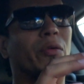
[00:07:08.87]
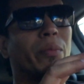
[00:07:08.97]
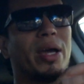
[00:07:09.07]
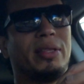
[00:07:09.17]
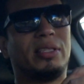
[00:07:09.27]

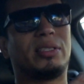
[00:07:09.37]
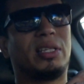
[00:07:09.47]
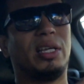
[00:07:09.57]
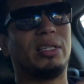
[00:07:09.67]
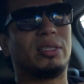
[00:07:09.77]
buy these
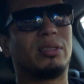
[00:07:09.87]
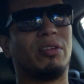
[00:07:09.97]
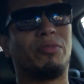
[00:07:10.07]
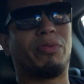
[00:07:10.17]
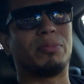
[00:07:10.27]
kits
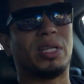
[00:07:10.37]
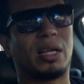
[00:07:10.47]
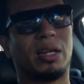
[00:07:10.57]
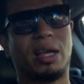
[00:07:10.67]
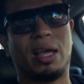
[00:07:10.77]
from
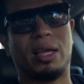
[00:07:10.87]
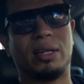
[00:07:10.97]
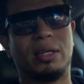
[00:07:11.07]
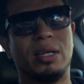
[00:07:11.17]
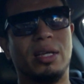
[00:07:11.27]

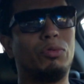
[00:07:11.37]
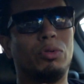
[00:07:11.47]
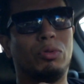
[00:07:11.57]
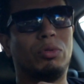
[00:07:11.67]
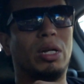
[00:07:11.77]
secondhand. Do
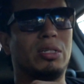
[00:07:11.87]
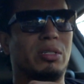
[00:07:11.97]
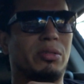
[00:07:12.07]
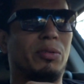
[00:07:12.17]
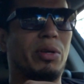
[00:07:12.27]
your due
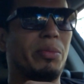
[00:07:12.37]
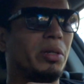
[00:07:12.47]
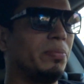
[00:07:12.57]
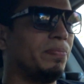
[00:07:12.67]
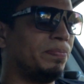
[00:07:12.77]
diligence, you know what I mean?